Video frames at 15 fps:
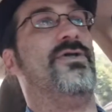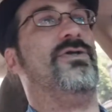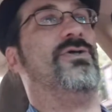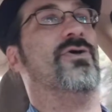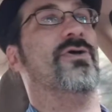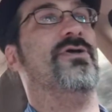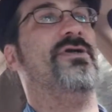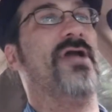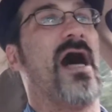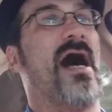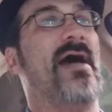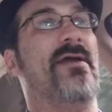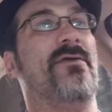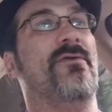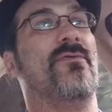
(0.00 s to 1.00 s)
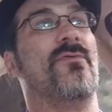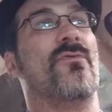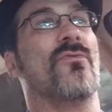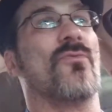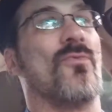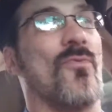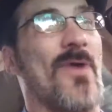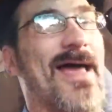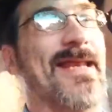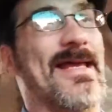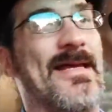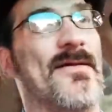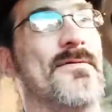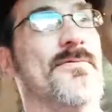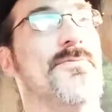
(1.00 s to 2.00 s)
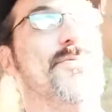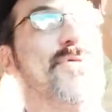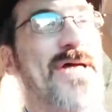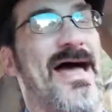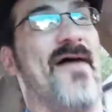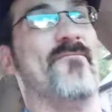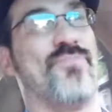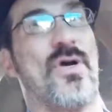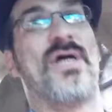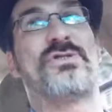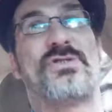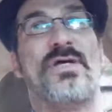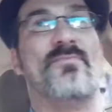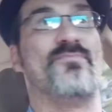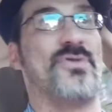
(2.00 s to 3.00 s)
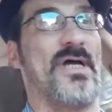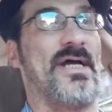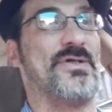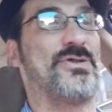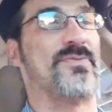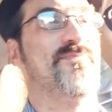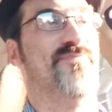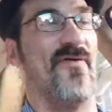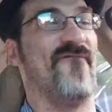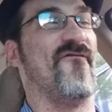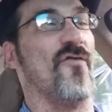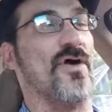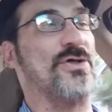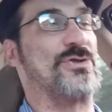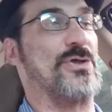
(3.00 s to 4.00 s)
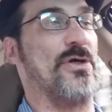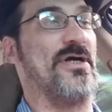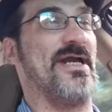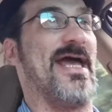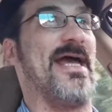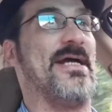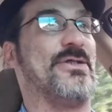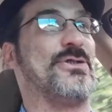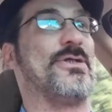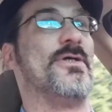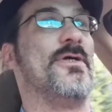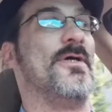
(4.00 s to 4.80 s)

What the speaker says: You're not ready to have breast implants before a certain age.